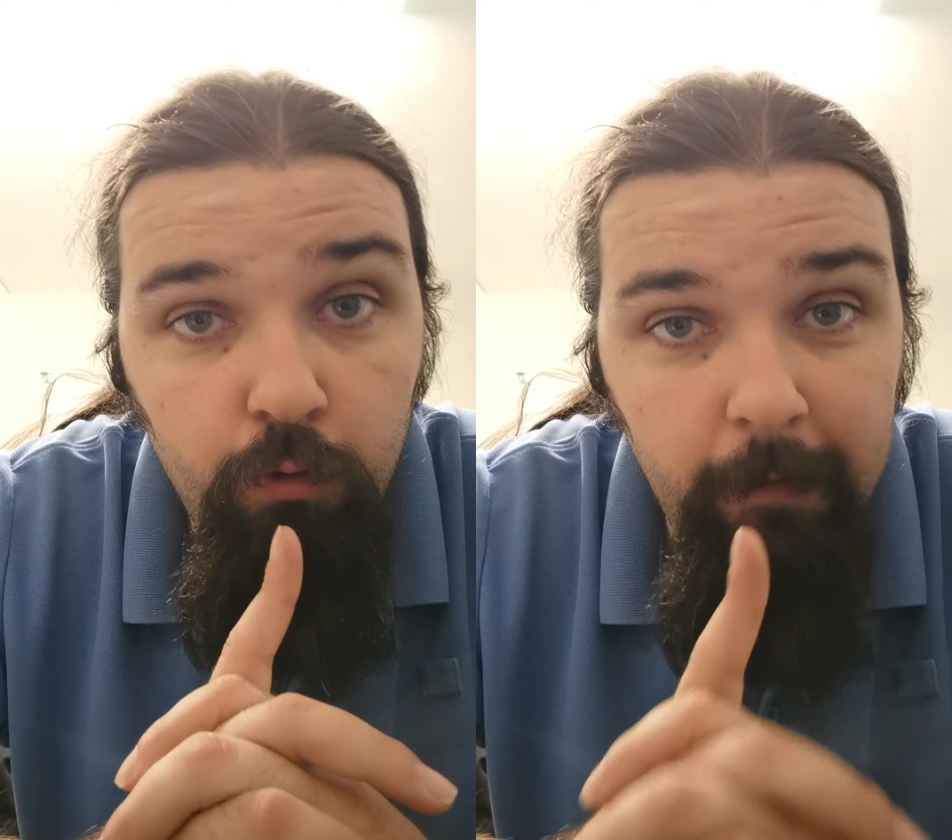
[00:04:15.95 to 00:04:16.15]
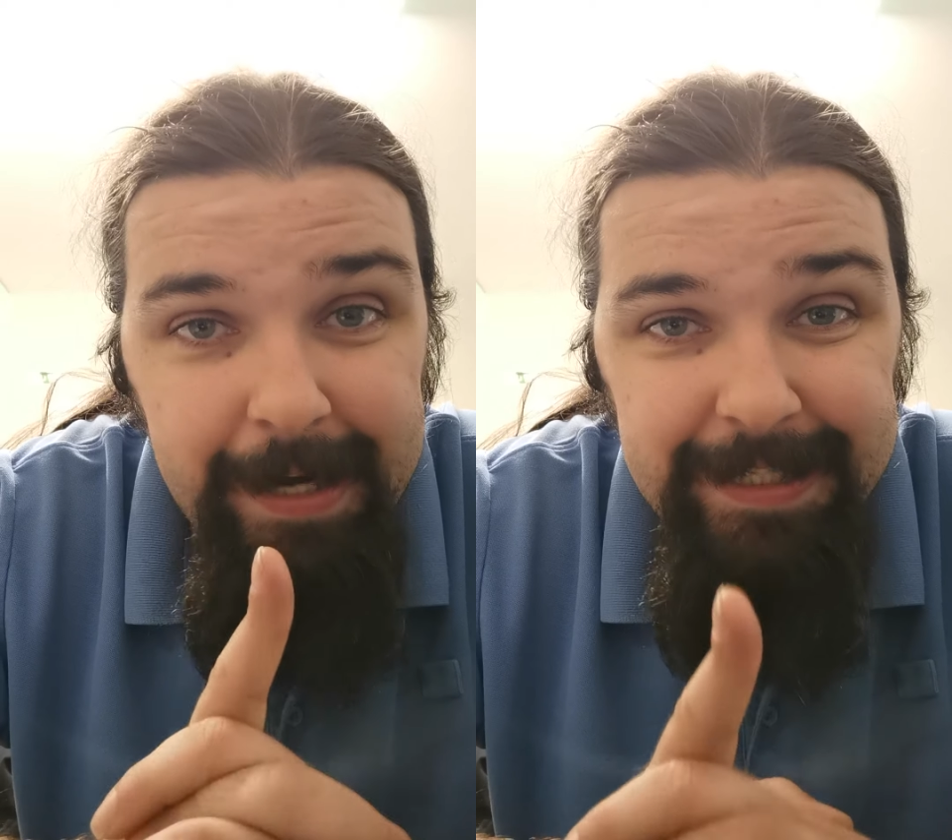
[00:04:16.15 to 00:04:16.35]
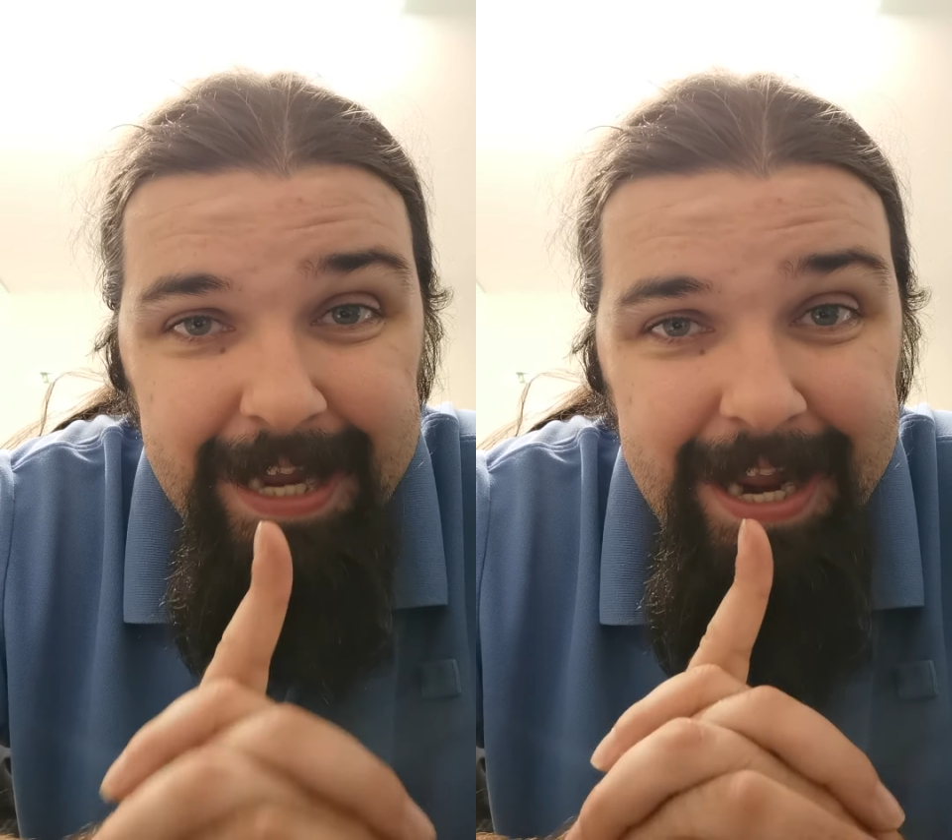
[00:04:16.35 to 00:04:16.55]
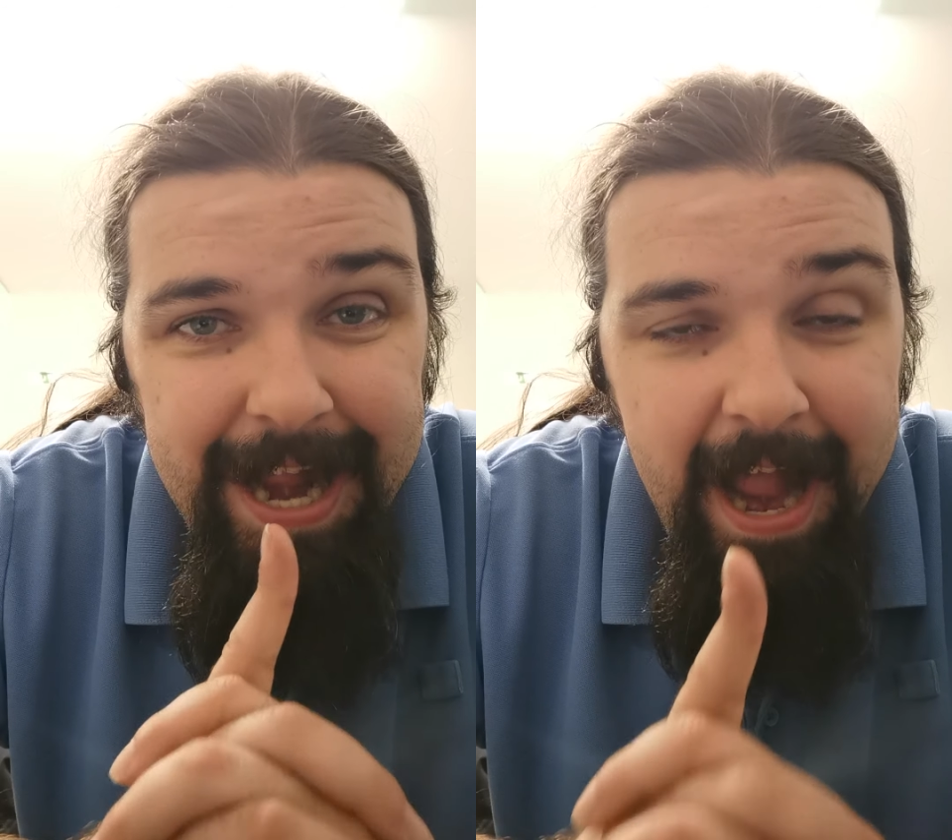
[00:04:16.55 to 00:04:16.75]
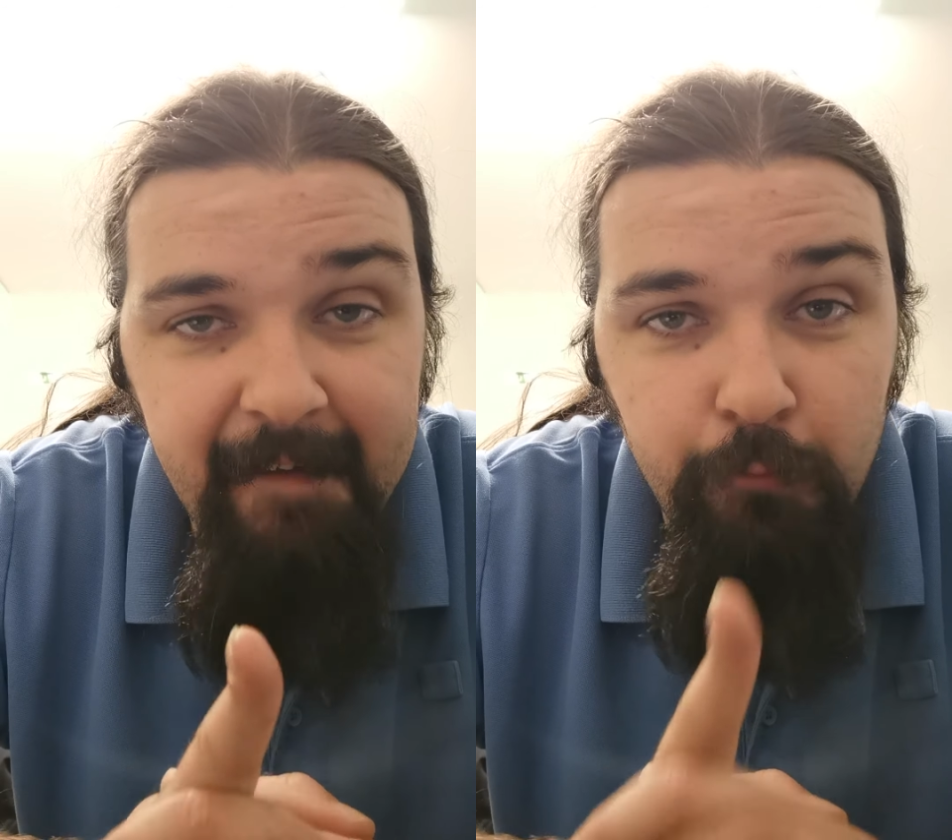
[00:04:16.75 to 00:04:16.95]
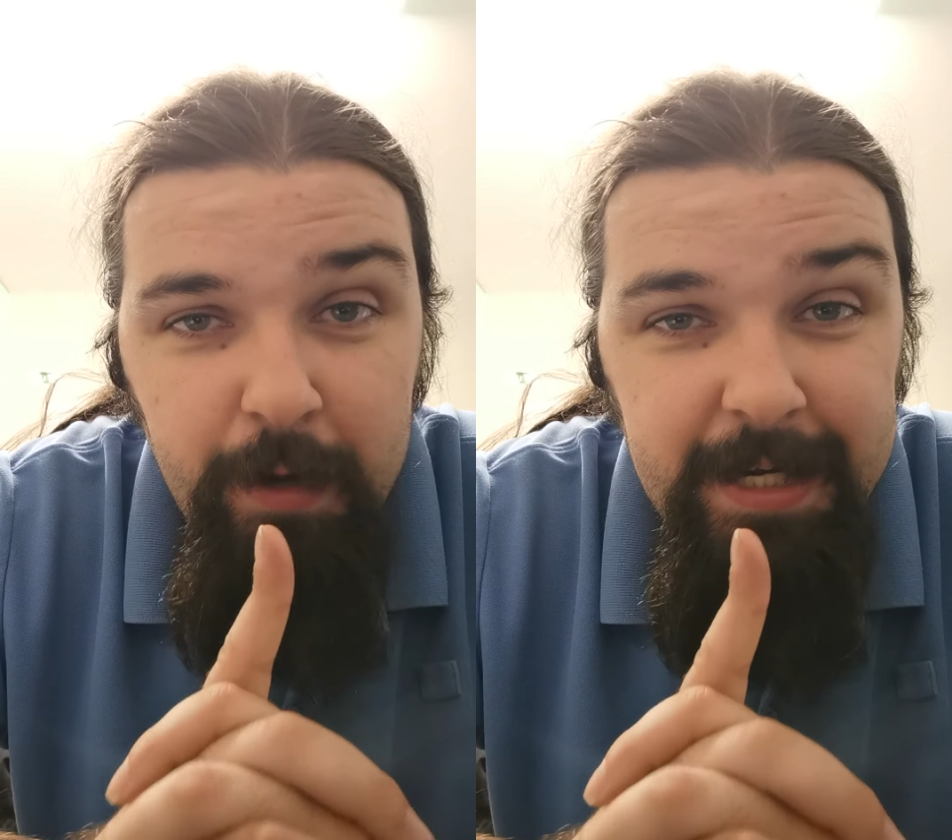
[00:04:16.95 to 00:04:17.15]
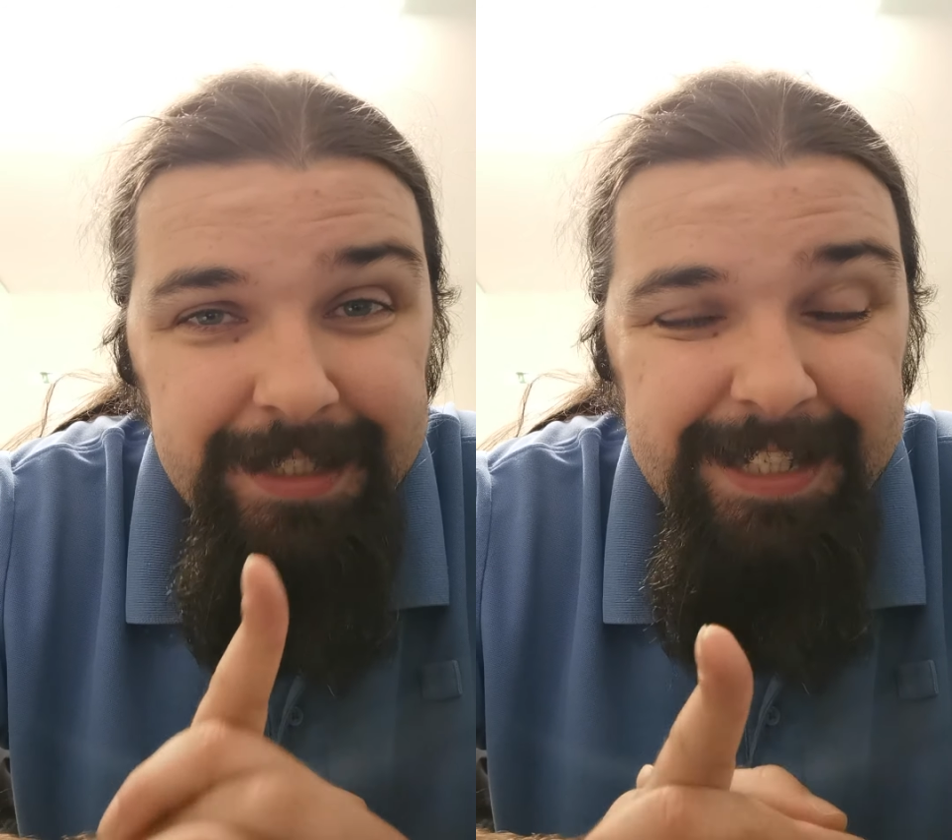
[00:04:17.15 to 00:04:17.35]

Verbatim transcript: Raise it every